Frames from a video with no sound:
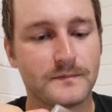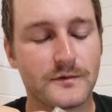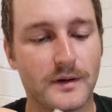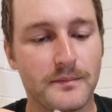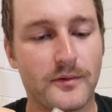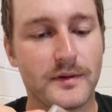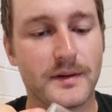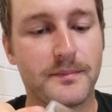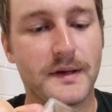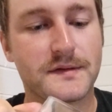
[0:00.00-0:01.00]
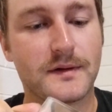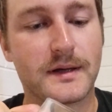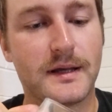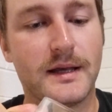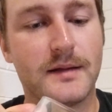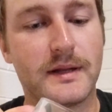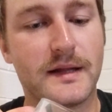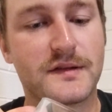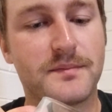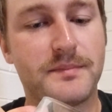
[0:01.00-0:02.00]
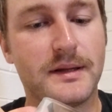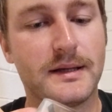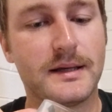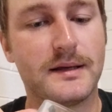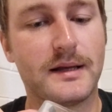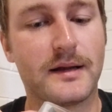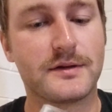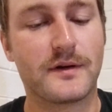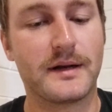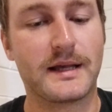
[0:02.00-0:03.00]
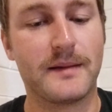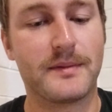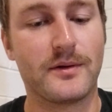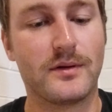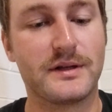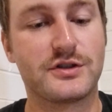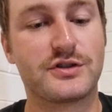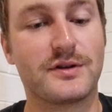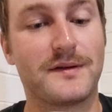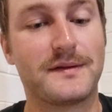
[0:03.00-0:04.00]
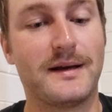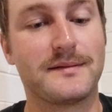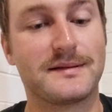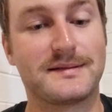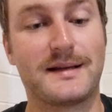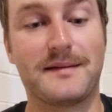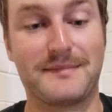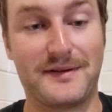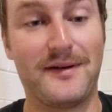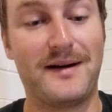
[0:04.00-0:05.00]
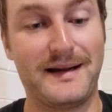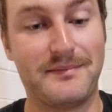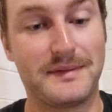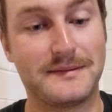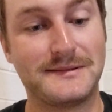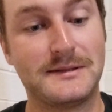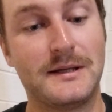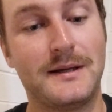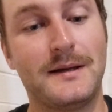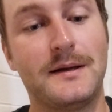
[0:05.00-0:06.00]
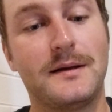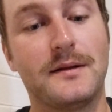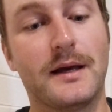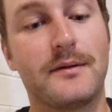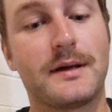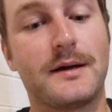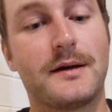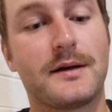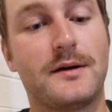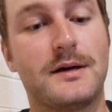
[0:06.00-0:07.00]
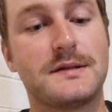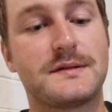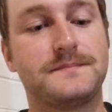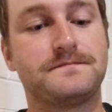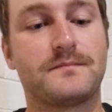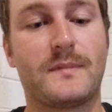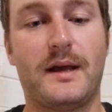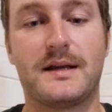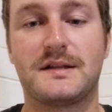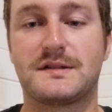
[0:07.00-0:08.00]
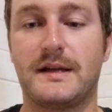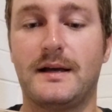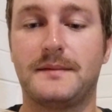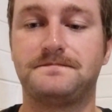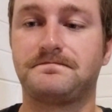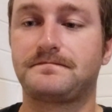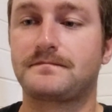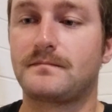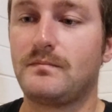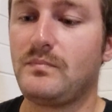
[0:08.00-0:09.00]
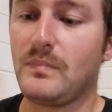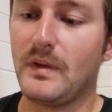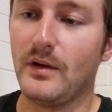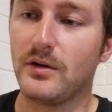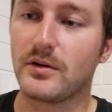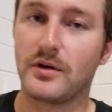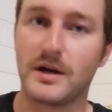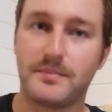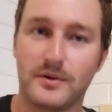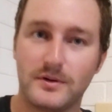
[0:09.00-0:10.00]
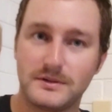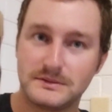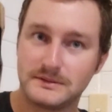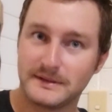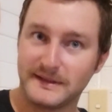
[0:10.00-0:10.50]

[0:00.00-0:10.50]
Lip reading: Try and pour it the best I can without spilling it, and trying to keep it all in shot at the same time. There we go, guys. Anchor Stout. All right, pour.